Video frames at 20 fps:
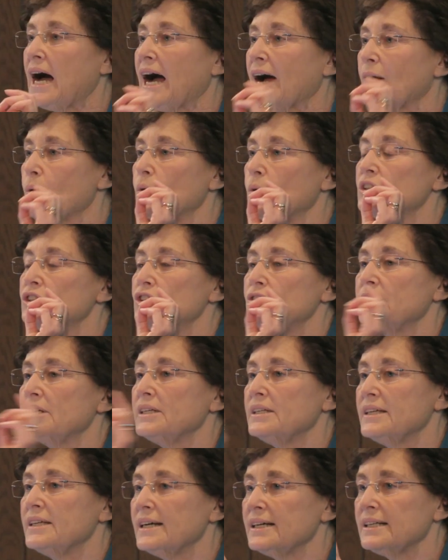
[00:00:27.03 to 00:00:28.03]
I want you to
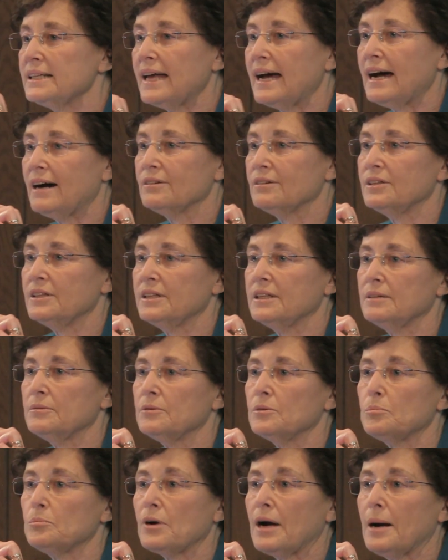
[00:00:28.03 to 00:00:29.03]
yell out the
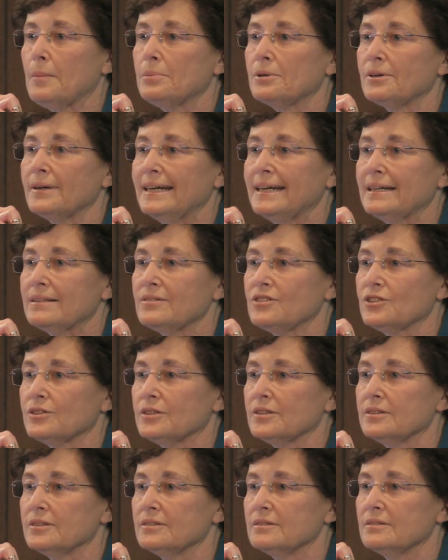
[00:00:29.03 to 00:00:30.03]
proper
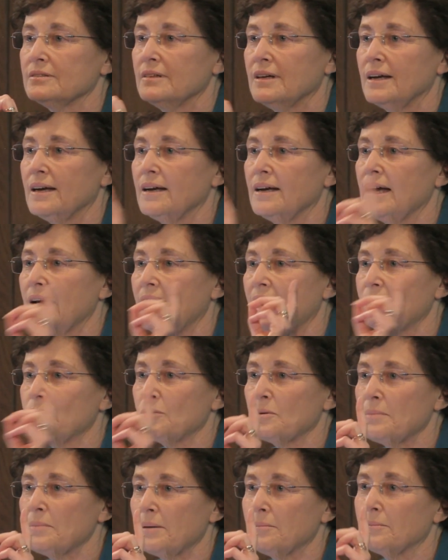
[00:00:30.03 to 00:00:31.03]
answer. And
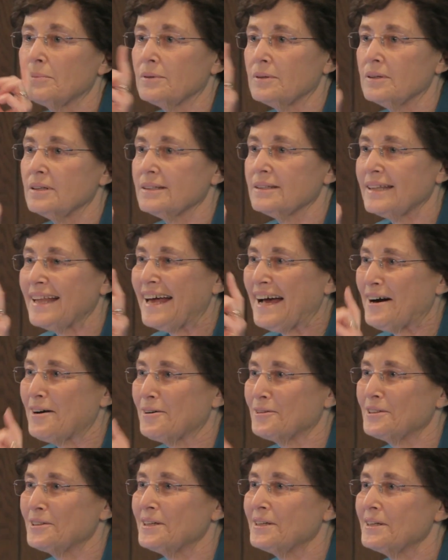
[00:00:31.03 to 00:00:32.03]
remember,
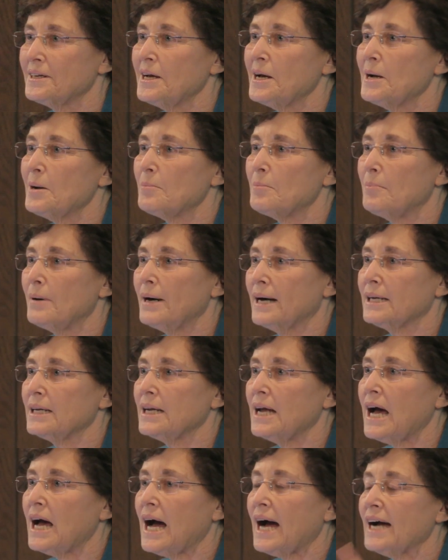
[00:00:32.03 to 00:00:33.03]
loud. But
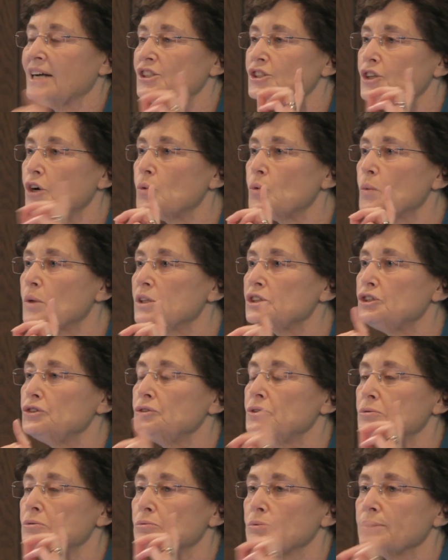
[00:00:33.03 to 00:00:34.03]
I don't want you
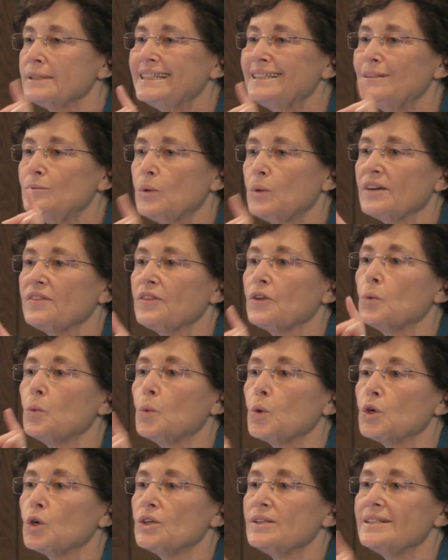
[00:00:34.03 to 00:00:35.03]
to read what the
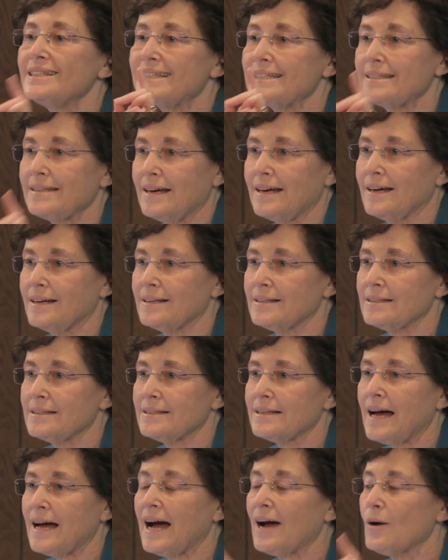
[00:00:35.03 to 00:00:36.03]
word says.
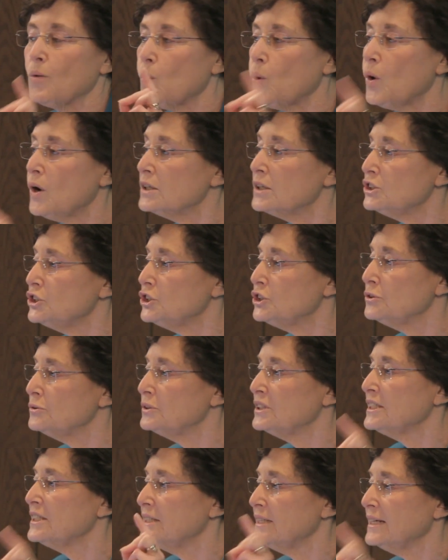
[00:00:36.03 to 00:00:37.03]
I want you
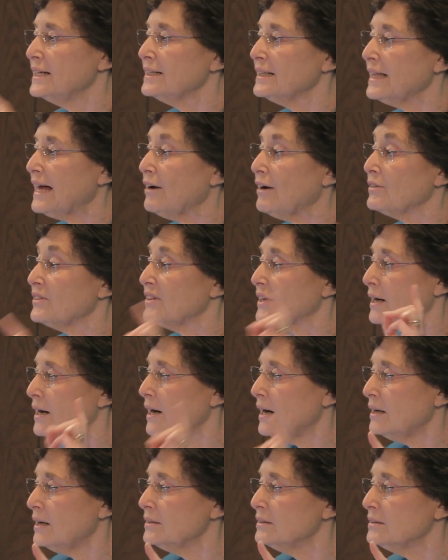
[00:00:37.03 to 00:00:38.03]
to yell out the
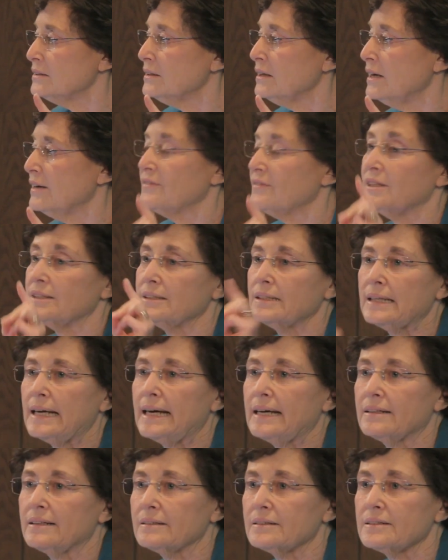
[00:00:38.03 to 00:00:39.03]
color of the
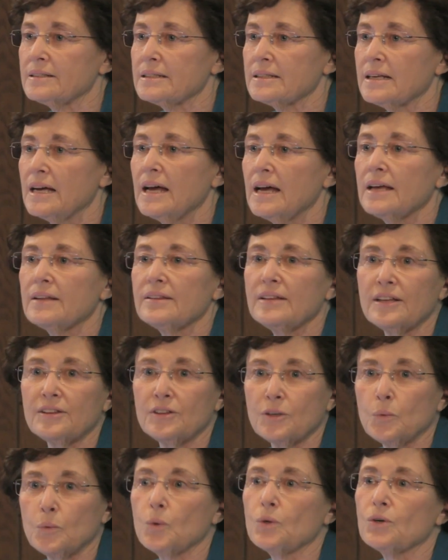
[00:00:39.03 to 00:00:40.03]
letters that
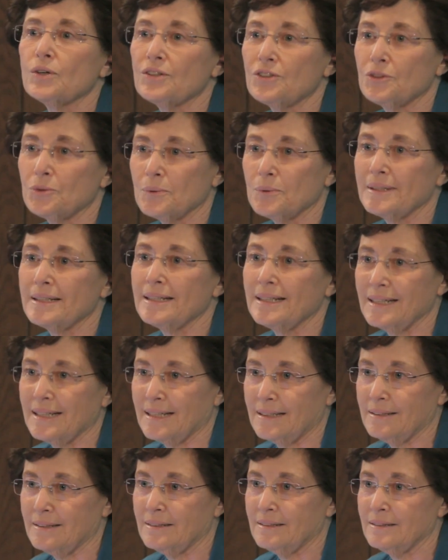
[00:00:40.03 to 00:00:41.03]
the word is written
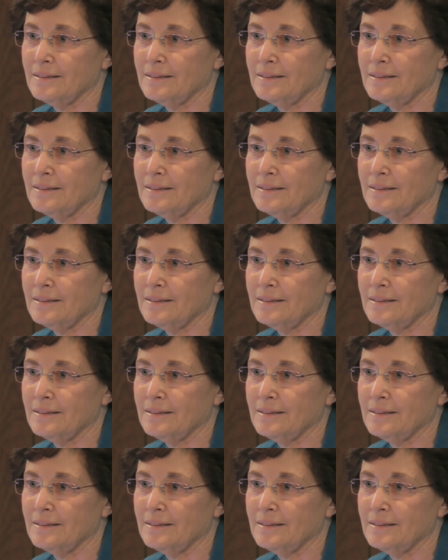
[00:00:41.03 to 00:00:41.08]
in.